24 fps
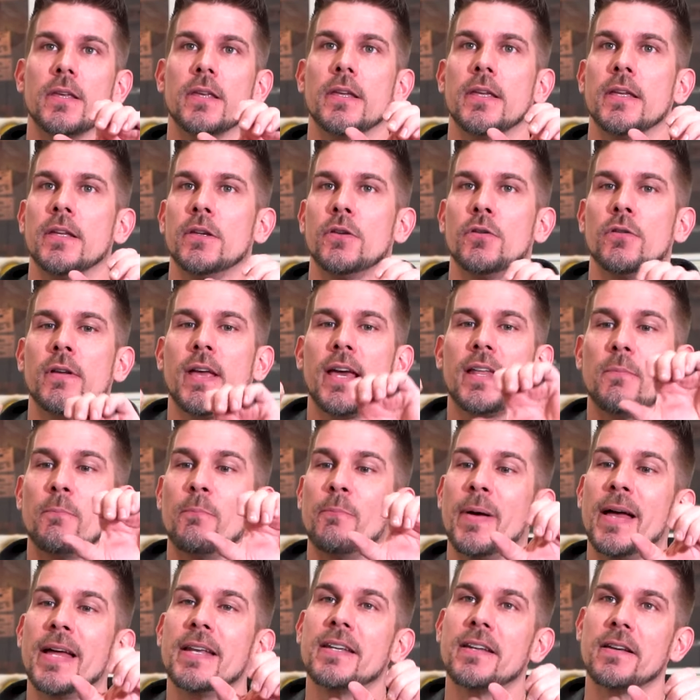You gotta
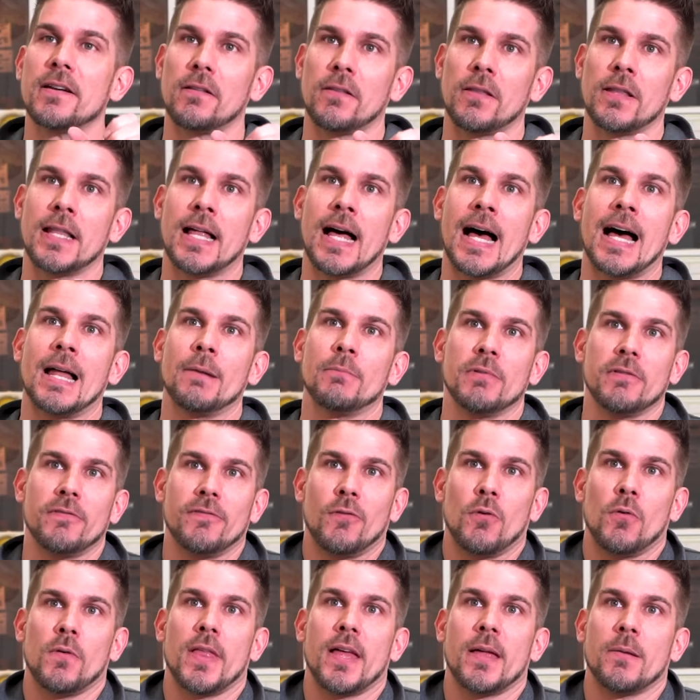bend it a lot
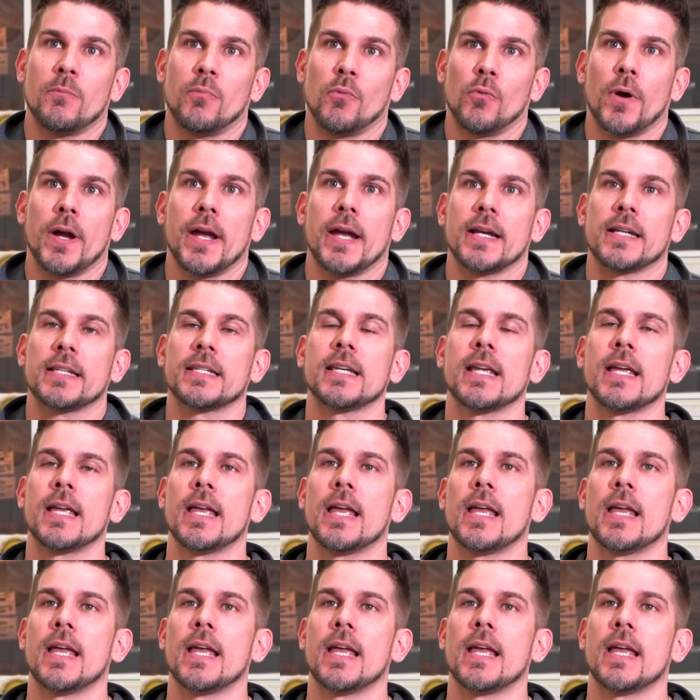before that breaks.